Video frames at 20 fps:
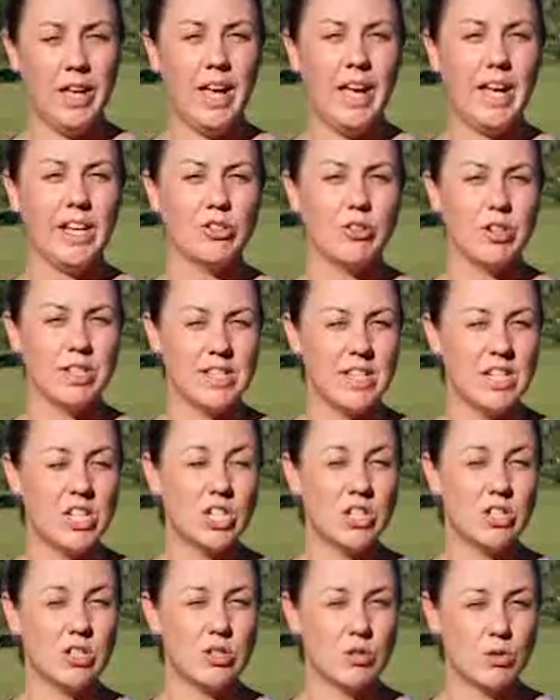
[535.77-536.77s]
and
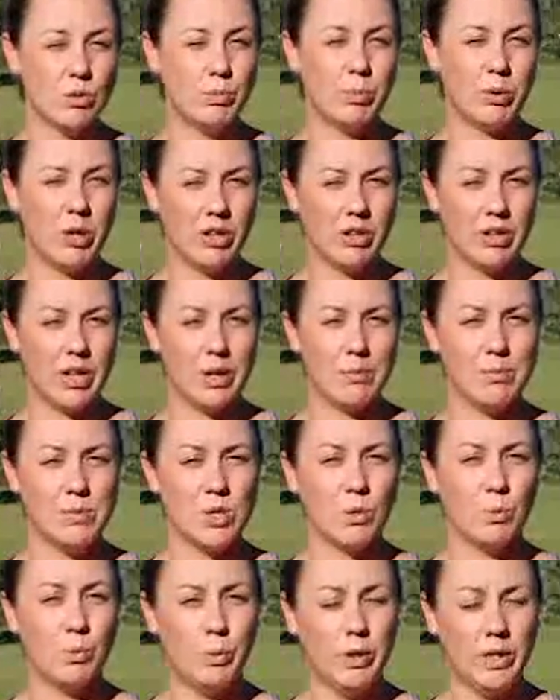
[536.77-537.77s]
transition to school
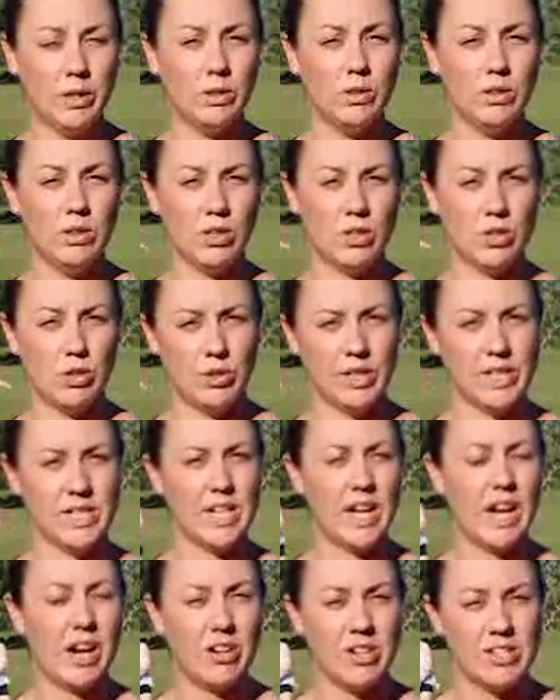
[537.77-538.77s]
programs will, according
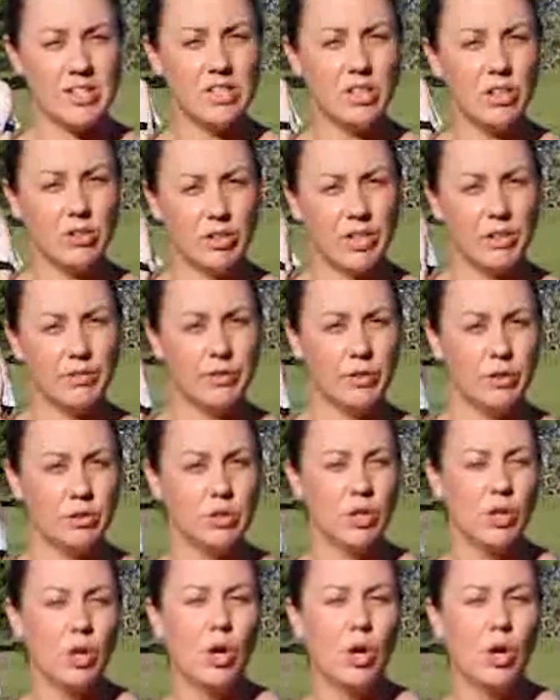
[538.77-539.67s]
to Harrison and Greenfield,